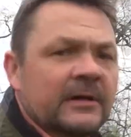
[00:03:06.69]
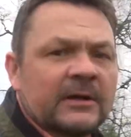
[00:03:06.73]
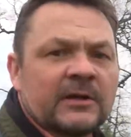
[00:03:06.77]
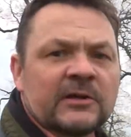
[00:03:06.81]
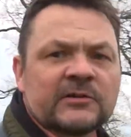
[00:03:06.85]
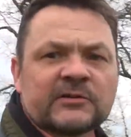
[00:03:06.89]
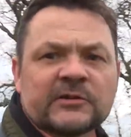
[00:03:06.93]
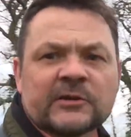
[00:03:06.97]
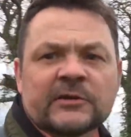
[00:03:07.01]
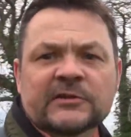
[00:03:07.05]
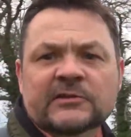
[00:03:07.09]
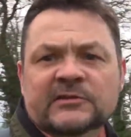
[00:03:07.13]

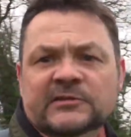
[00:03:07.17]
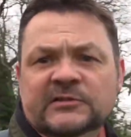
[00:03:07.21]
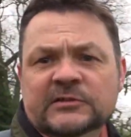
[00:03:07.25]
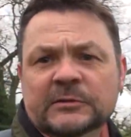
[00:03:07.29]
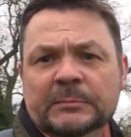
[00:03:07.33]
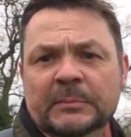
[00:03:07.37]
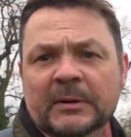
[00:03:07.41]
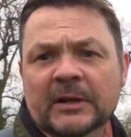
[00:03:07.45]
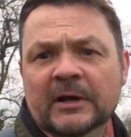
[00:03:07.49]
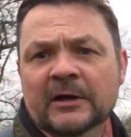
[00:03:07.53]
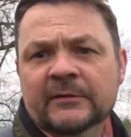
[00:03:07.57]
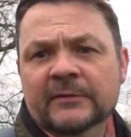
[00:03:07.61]
So this is a
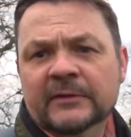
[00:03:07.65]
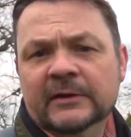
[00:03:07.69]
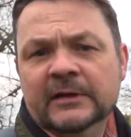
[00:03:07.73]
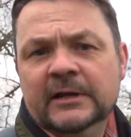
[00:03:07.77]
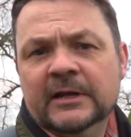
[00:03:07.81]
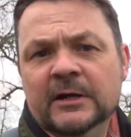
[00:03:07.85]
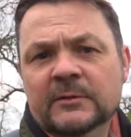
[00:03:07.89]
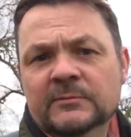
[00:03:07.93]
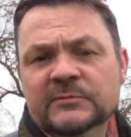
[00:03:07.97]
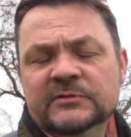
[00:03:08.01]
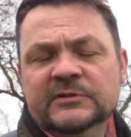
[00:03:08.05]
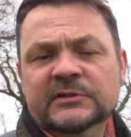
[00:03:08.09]
plant that
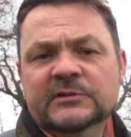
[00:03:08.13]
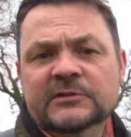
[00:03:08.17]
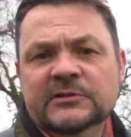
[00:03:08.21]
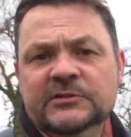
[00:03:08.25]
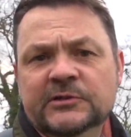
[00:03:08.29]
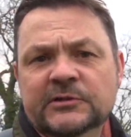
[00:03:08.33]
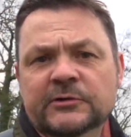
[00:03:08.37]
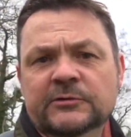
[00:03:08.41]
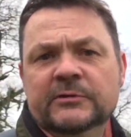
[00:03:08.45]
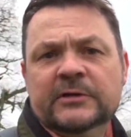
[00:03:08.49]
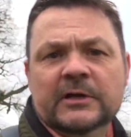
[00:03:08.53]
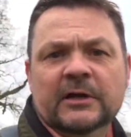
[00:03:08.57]
comes in
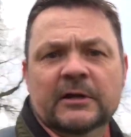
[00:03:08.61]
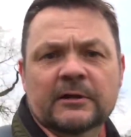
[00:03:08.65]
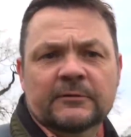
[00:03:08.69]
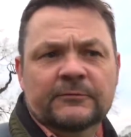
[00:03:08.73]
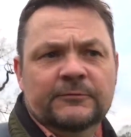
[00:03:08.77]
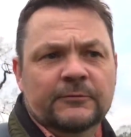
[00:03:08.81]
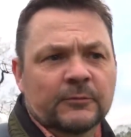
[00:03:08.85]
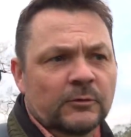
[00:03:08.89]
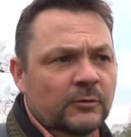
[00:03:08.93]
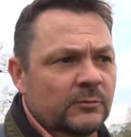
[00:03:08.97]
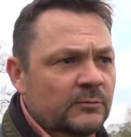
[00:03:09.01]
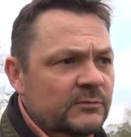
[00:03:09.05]
two colour
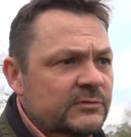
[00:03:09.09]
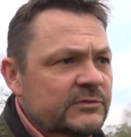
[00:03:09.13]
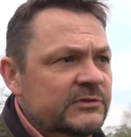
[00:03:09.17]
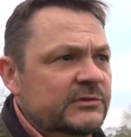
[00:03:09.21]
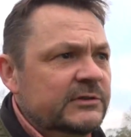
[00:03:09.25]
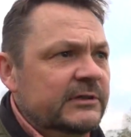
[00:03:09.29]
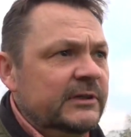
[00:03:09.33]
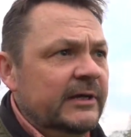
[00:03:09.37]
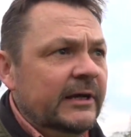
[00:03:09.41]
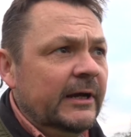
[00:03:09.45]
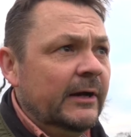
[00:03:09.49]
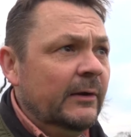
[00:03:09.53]
forms,
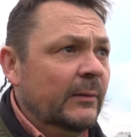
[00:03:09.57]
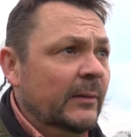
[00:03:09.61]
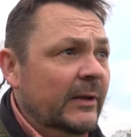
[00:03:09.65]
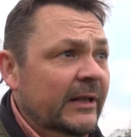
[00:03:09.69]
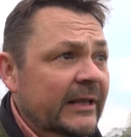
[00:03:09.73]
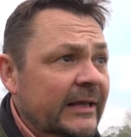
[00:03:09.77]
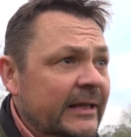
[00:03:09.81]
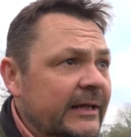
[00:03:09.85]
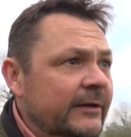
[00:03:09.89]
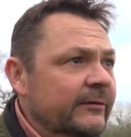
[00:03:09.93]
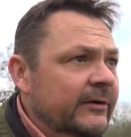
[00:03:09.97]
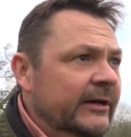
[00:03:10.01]
uh, well
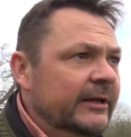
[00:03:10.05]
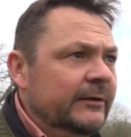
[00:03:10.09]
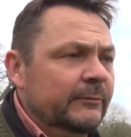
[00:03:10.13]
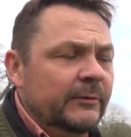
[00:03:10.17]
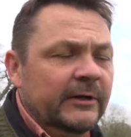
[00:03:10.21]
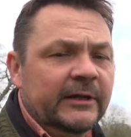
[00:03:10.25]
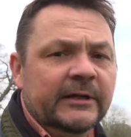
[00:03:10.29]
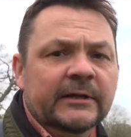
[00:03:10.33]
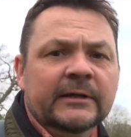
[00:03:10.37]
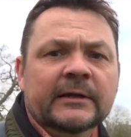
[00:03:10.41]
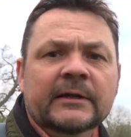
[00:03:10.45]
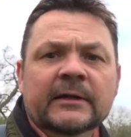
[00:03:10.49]
here
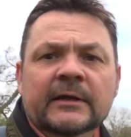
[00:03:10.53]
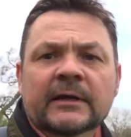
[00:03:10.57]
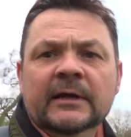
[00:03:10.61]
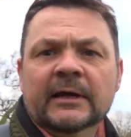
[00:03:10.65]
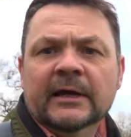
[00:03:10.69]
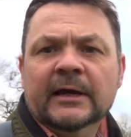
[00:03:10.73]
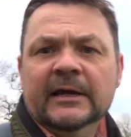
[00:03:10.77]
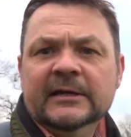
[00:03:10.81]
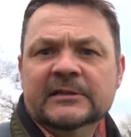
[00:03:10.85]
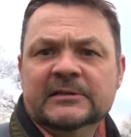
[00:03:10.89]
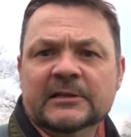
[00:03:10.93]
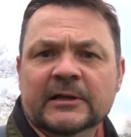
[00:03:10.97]
anyway.
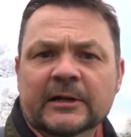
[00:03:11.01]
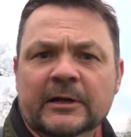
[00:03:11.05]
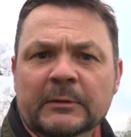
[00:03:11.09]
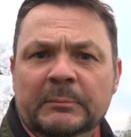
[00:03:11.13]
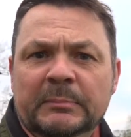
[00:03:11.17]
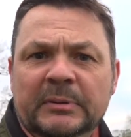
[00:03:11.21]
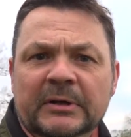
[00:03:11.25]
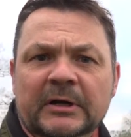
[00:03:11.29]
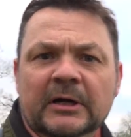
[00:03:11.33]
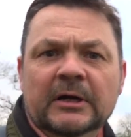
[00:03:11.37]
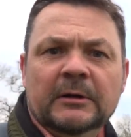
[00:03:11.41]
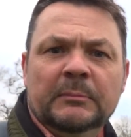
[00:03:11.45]
There's like a
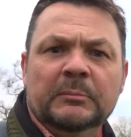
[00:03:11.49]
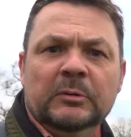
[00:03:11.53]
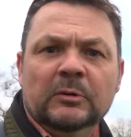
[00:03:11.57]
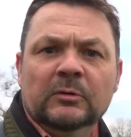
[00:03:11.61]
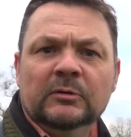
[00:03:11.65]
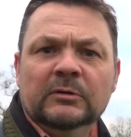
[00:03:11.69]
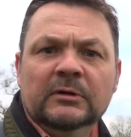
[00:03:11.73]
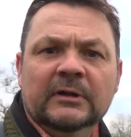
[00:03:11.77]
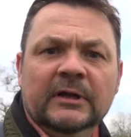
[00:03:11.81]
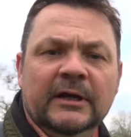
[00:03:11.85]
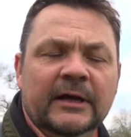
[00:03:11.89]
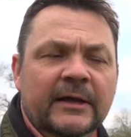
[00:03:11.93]

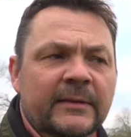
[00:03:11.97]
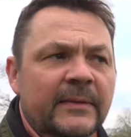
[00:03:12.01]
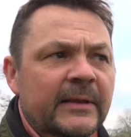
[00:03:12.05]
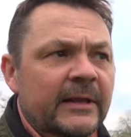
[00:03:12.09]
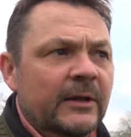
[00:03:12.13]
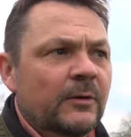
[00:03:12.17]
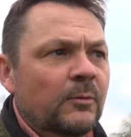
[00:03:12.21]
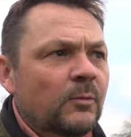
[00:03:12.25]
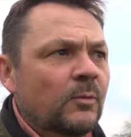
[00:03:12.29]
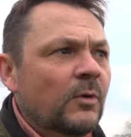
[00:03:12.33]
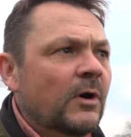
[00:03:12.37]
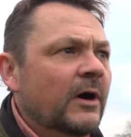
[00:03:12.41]
purple and then
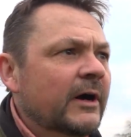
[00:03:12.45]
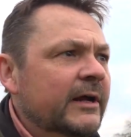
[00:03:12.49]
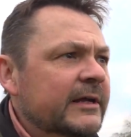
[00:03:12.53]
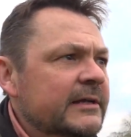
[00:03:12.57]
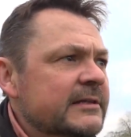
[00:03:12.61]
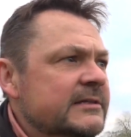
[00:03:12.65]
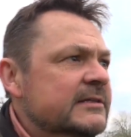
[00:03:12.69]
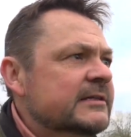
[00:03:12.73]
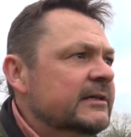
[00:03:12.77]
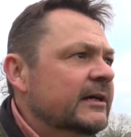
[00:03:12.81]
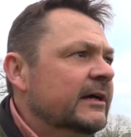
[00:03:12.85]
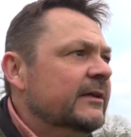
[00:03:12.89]
a
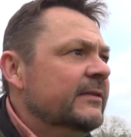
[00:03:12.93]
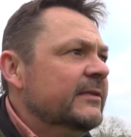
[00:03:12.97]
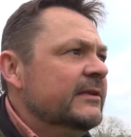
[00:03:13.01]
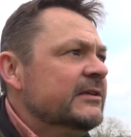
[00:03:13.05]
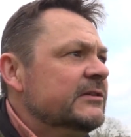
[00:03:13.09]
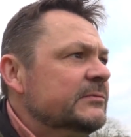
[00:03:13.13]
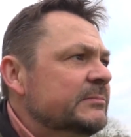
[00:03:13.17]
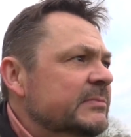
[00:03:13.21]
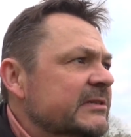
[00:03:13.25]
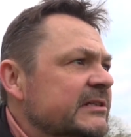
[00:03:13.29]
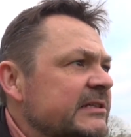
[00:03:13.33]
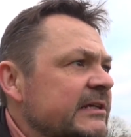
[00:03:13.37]
white. And
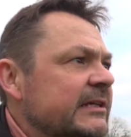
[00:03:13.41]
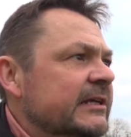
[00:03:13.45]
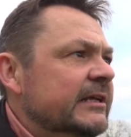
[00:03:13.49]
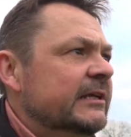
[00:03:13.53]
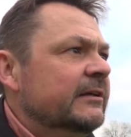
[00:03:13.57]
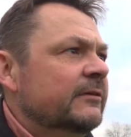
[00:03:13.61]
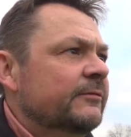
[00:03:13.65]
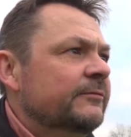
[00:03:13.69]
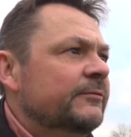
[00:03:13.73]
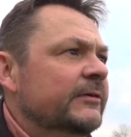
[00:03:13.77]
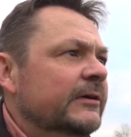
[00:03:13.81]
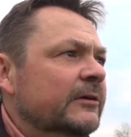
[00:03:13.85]
this
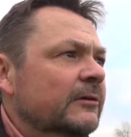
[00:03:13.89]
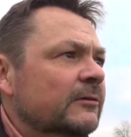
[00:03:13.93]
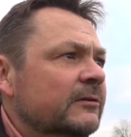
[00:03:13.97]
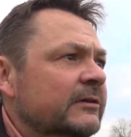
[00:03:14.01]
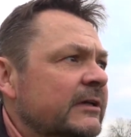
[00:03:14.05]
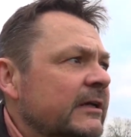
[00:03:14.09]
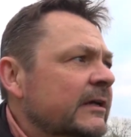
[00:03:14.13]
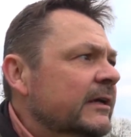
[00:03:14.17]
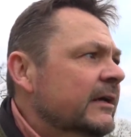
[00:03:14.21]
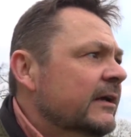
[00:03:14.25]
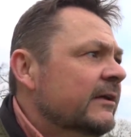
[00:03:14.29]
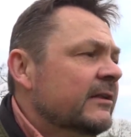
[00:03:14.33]
particular field,
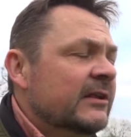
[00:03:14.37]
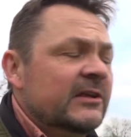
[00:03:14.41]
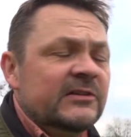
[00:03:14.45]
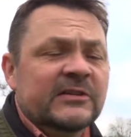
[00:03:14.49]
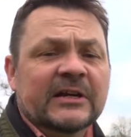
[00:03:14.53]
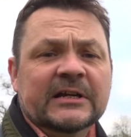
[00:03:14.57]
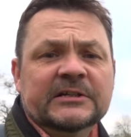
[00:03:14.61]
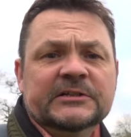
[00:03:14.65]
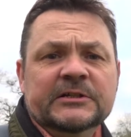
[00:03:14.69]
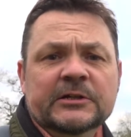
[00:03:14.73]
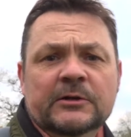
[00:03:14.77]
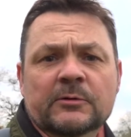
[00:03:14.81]
there's
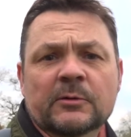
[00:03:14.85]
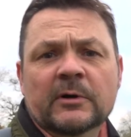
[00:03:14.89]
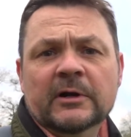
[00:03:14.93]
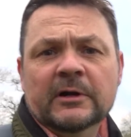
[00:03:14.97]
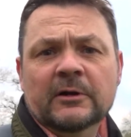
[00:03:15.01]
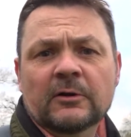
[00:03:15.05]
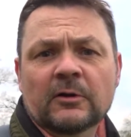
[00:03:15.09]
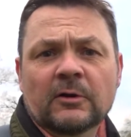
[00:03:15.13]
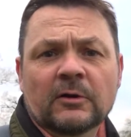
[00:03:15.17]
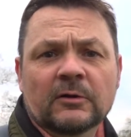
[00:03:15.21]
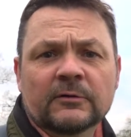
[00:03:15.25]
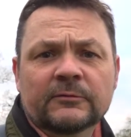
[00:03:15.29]
actually quite a
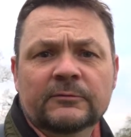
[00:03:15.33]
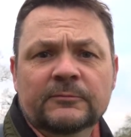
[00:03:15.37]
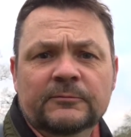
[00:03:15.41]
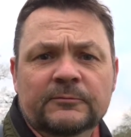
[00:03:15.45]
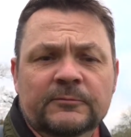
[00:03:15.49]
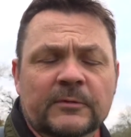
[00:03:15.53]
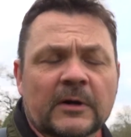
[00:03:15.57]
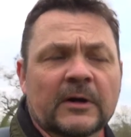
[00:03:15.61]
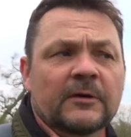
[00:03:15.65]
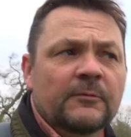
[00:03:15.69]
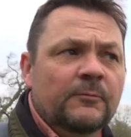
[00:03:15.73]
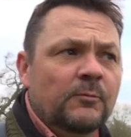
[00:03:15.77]
lot
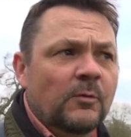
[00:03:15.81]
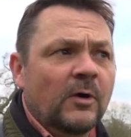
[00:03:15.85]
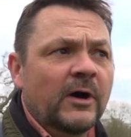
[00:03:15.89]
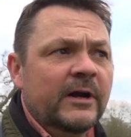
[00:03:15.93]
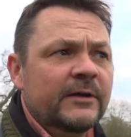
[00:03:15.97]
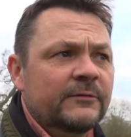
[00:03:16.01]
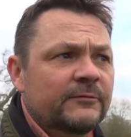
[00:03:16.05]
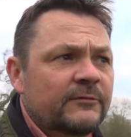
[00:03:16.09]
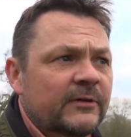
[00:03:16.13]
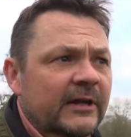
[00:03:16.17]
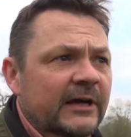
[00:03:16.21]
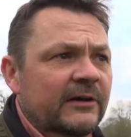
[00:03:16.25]
of, of
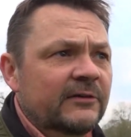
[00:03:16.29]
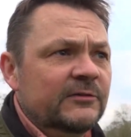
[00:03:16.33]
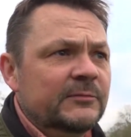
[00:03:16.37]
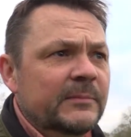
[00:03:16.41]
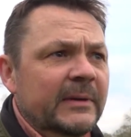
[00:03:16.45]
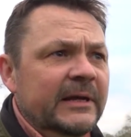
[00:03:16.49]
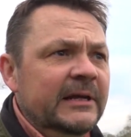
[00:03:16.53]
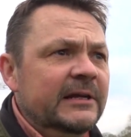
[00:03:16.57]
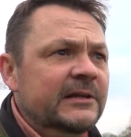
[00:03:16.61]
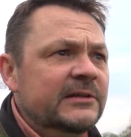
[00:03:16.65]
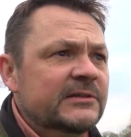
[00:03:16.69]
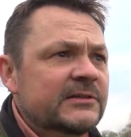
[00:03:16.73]
white flowers.
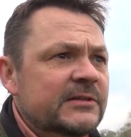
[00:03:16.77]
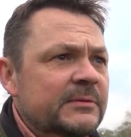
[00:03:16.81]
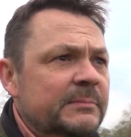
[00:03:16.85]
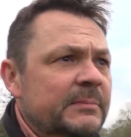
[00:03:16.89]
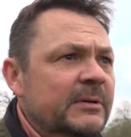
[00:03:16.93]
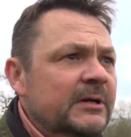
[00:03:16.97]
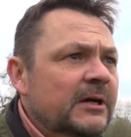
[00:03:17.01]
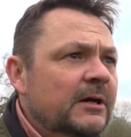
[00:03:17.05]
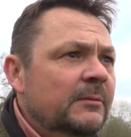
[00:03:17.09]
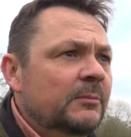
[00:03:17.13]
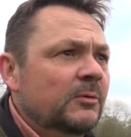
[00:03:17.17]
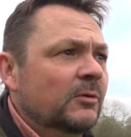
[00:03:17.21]
Mainly it's the
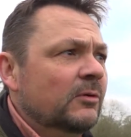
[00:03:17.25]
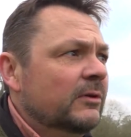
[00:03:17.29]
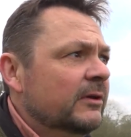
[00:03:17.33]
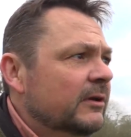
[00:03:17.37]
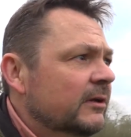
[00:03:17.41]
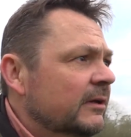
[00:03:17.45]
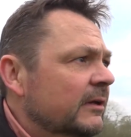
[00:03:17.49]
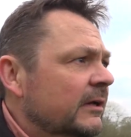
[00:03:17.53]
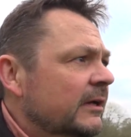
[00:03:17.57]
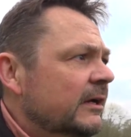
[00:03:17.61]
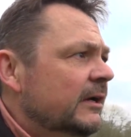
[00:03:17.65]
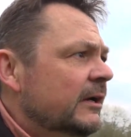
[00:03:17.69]
purple that
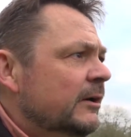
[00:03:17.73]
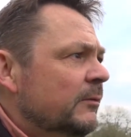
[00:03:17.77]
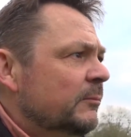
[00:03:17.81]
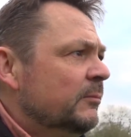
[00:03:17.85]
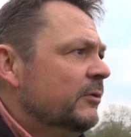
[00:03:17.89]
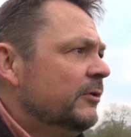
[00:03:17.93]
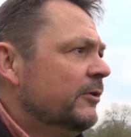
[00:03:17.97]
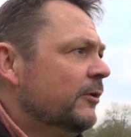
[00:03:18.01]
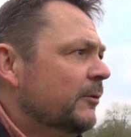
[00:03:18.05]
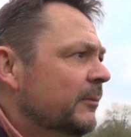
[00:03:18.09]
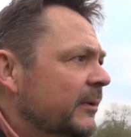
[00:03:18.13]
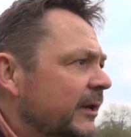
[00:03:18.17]

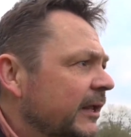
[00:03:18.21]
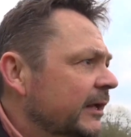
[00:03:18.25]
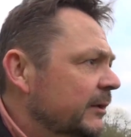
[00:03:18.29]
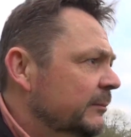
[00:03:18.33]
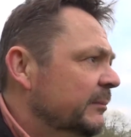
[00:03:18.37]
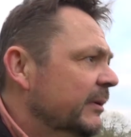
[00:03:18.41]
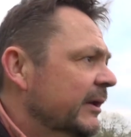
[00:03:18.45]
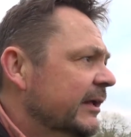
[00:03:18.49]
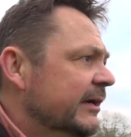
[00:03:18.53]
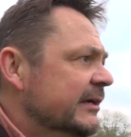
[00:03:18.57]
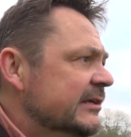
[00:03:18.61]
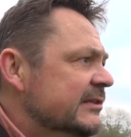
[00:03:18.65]
predominate,
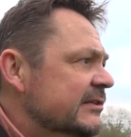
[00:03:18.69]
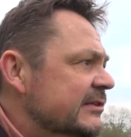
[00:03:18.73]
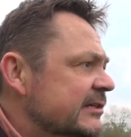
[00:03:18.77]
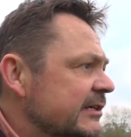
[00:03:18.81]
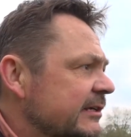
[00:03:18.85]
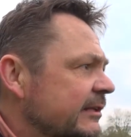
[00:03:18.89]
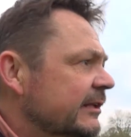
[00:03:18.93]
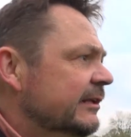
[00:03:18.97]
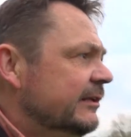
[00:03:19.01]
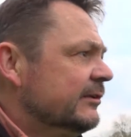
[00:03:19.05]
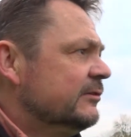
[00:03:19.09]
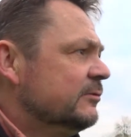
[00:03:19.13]
but I can see
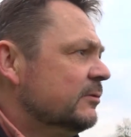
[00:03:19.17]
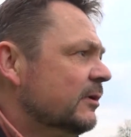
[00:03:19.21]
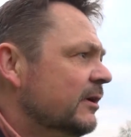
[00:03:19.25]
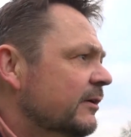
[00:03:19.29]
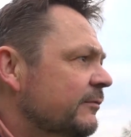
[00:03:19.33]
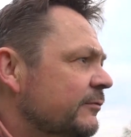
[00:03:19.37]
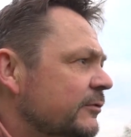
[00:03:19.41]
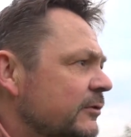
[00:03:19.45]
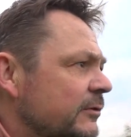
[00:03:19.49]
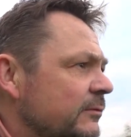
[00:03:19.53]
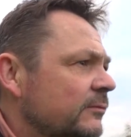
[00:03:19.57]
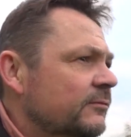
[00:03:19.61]
that there's quite a
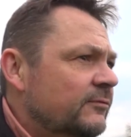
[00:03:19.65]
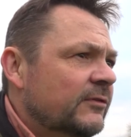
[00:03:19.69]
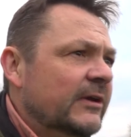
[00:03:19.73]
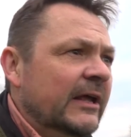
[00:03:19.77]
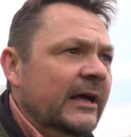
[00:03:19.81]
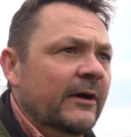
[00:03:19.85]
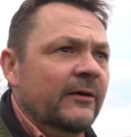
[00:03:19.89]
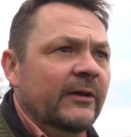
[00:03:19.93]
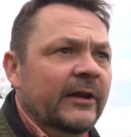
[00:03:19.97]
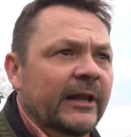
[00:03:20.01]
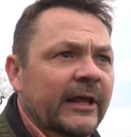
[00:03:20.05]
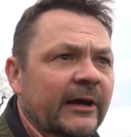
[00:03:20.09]
few in
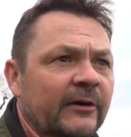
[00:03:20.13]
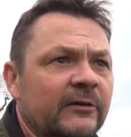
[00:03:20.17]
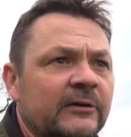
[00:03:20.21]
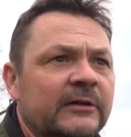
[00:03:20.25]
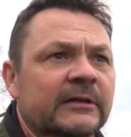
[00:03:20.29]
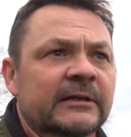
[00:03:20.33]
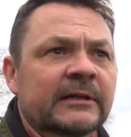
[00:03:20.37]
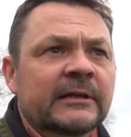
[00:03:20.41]
flower now.